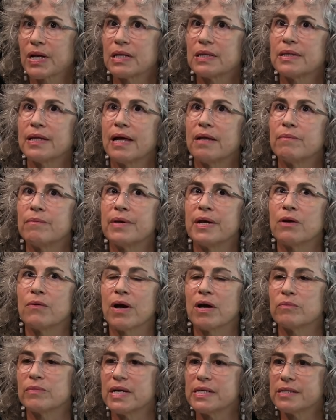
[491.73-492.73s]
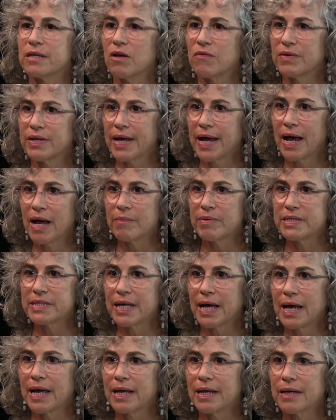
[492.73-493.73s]
let me ground myself in
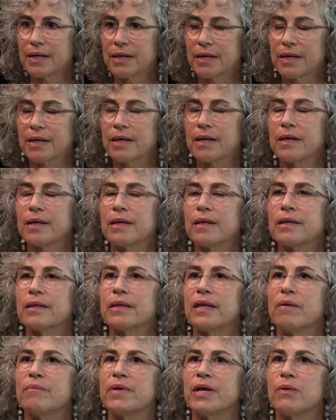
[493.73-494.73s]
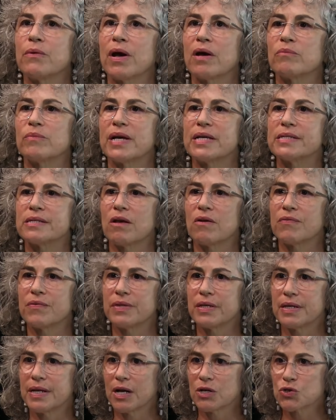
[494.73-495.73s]
habitat, let me ground myself in
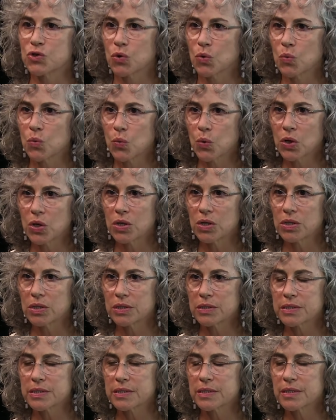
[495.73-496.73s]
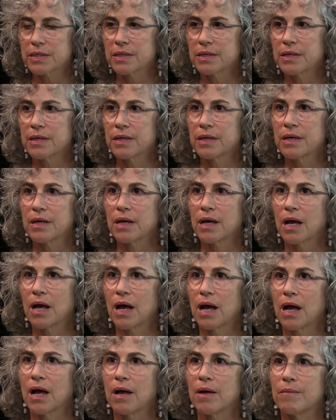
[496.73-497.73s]
the natural world.
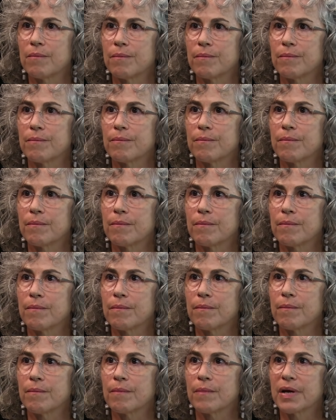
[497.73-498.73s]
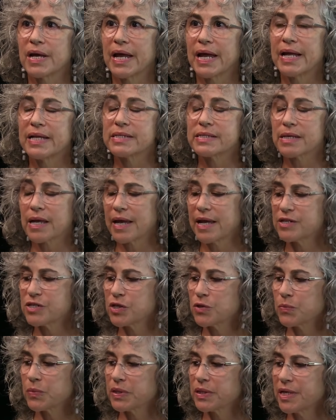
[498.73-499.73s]
Um, it's, it's
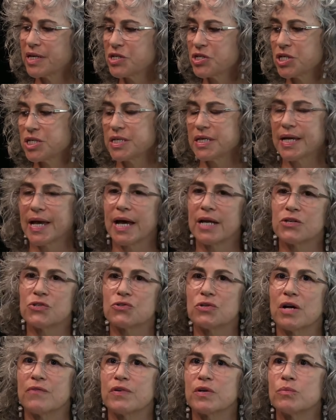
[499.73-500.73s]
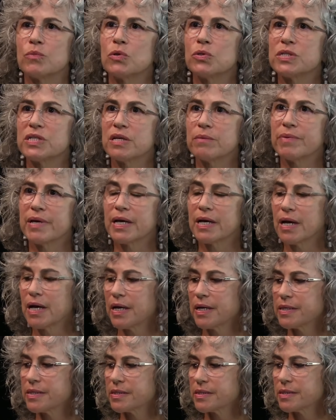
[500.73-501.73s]
in relation to catastrophic molting
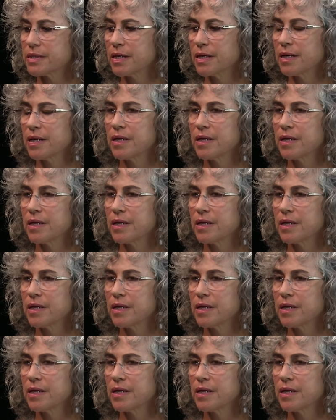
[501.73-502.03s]
because